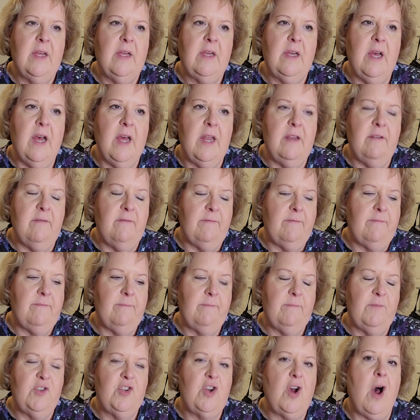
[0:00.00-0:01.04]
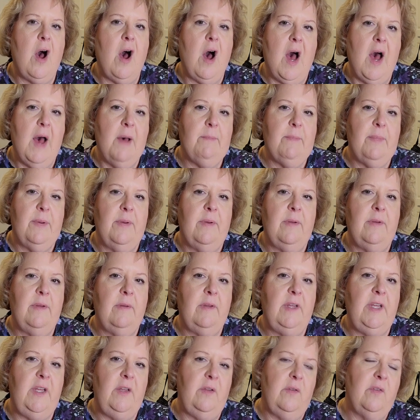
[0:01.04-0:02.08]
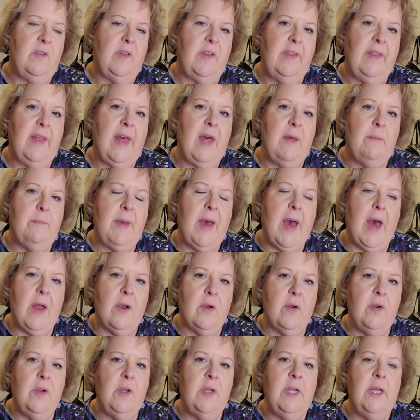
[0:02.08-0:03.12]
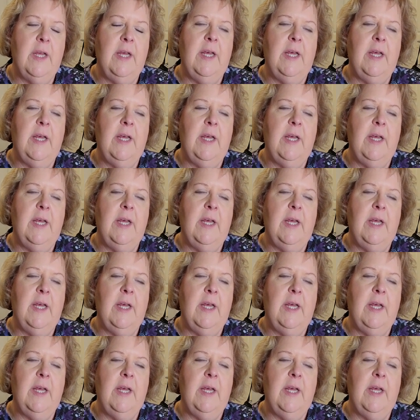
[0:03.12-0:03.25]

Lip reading: kind of top using that pattern.